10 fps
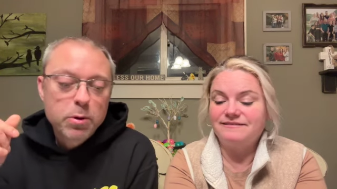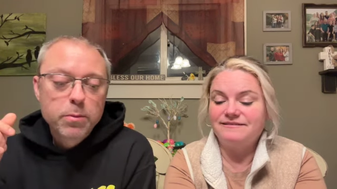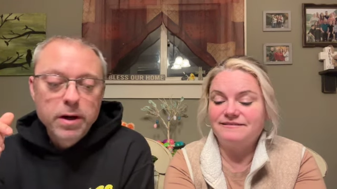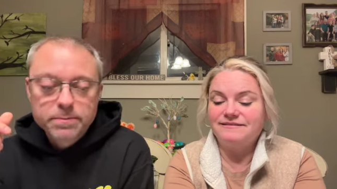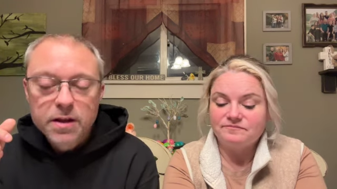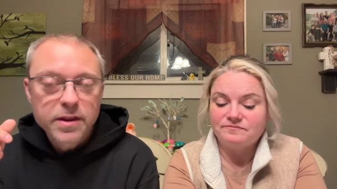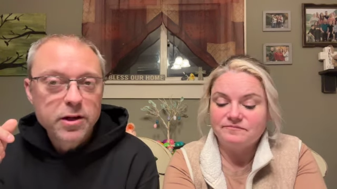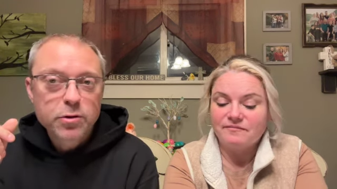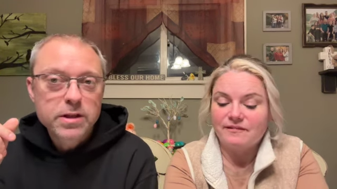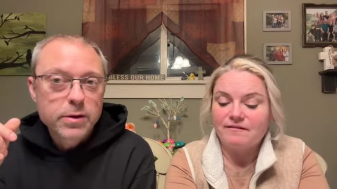Speaker 1: but they knew
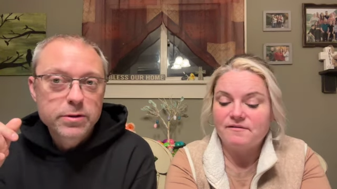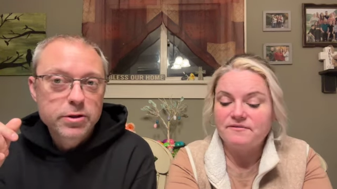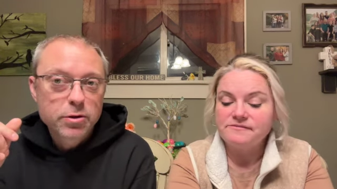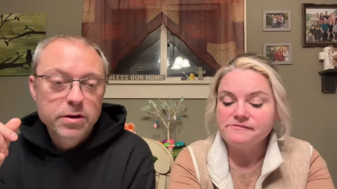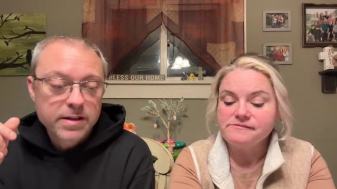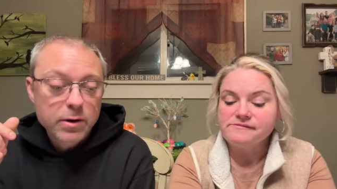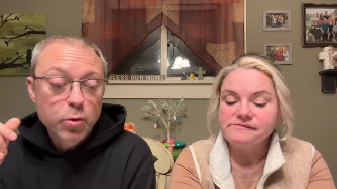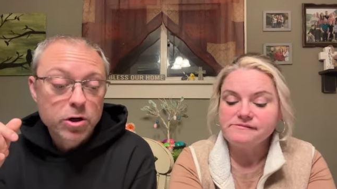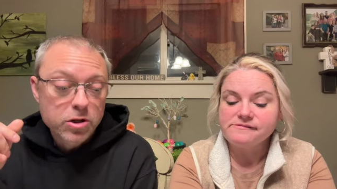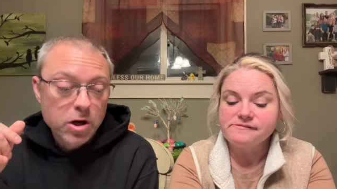what they were doing and they
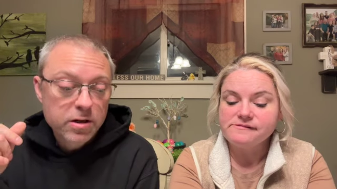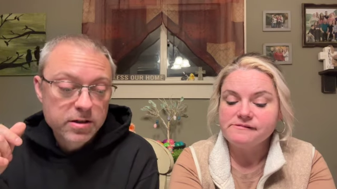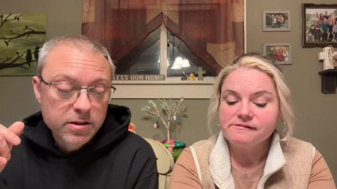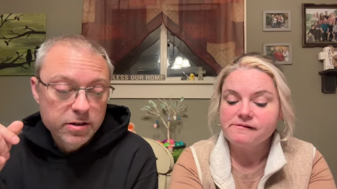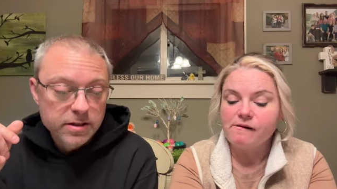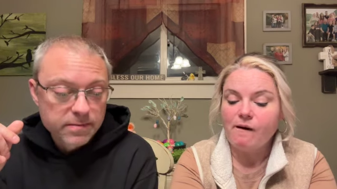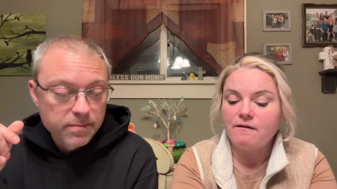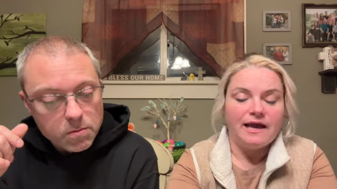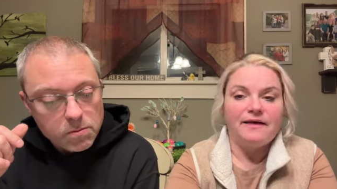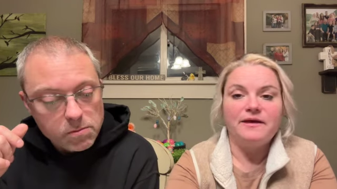worked hard to do it.
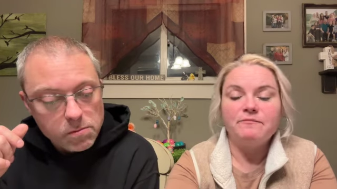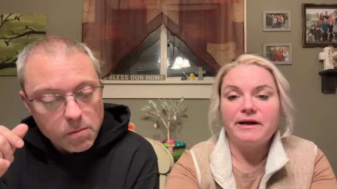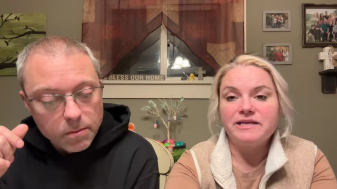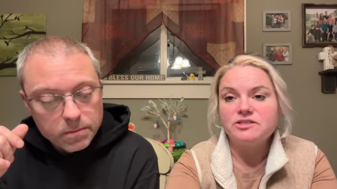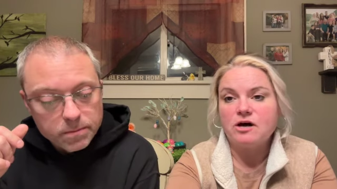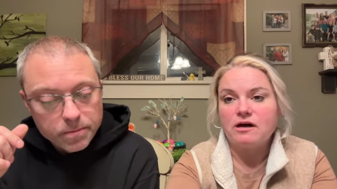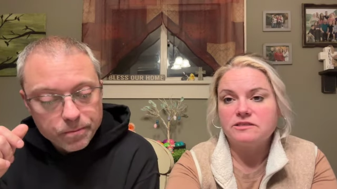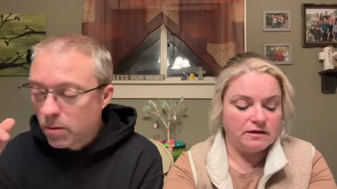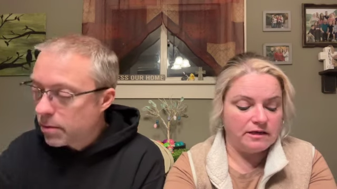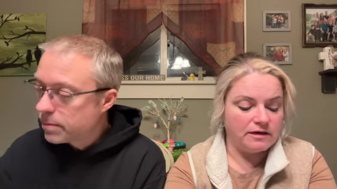
Speaker 2: And then Mike talked
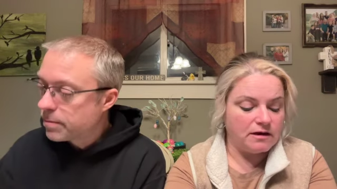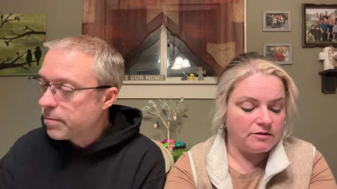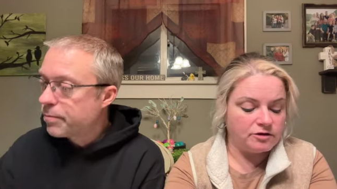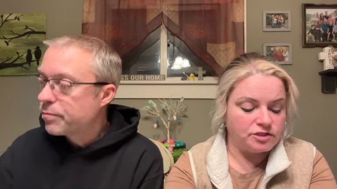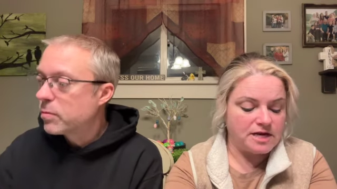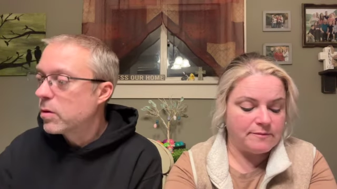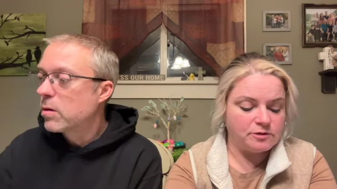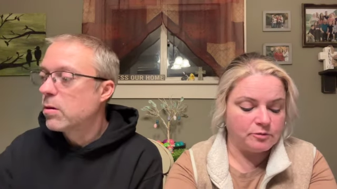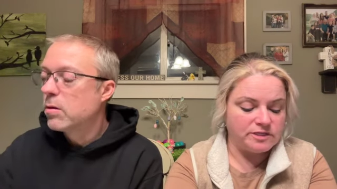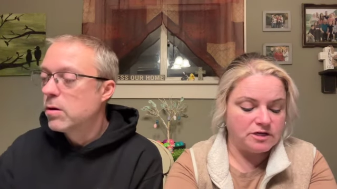in another chapter,
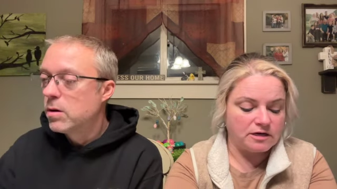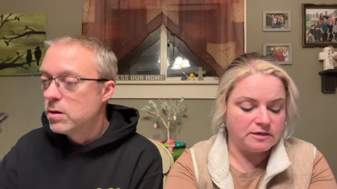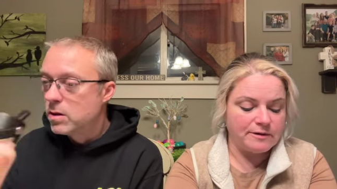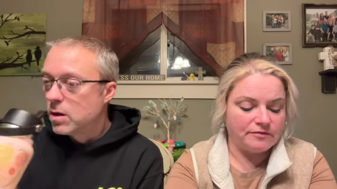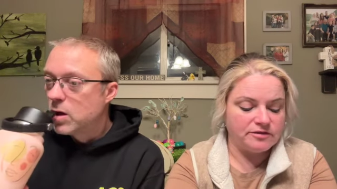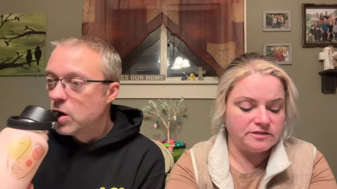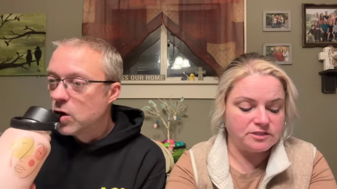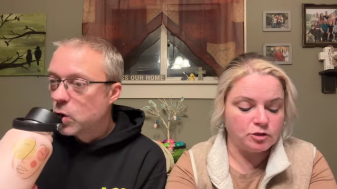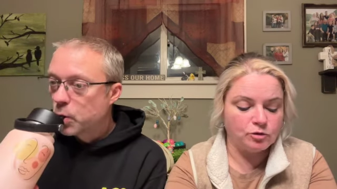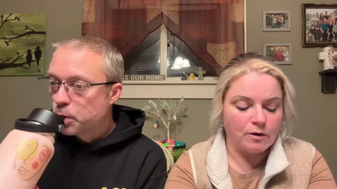we talked about this
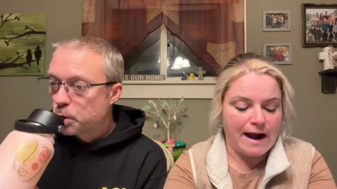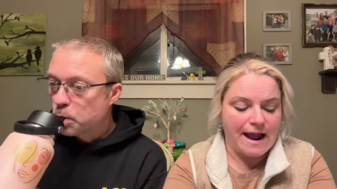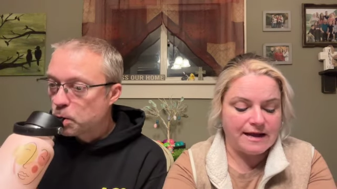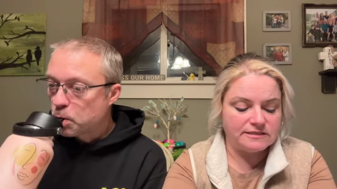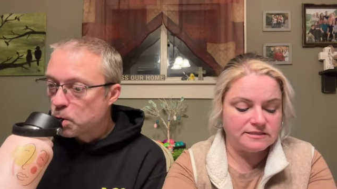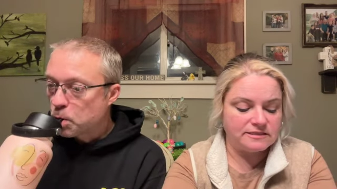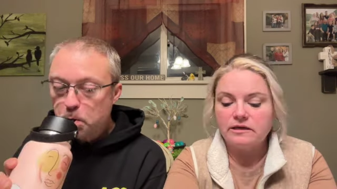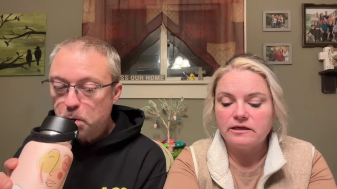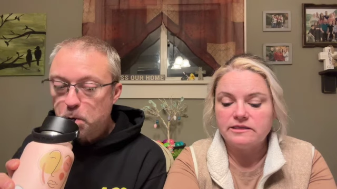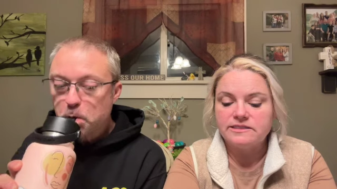GRAS.
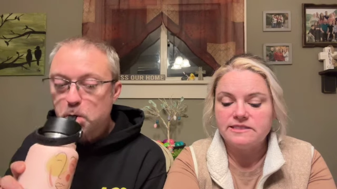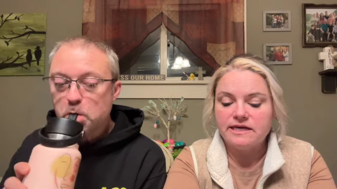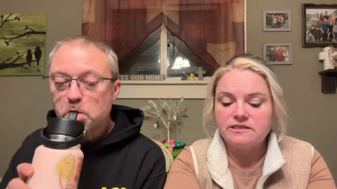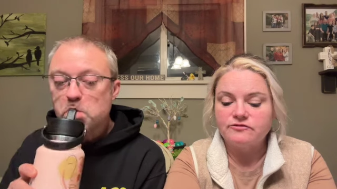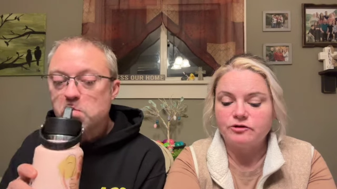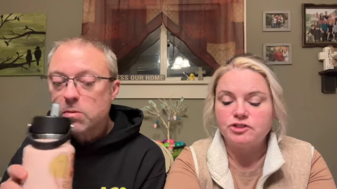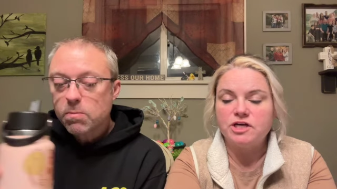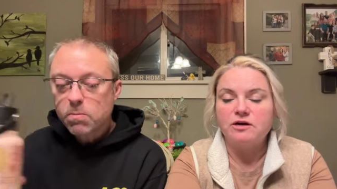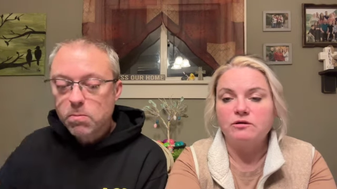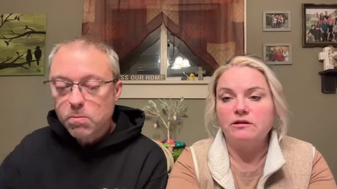It stands for
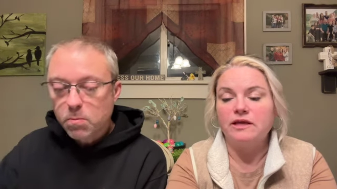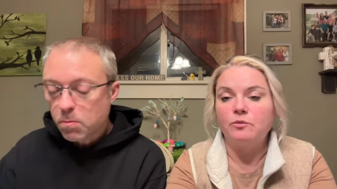generally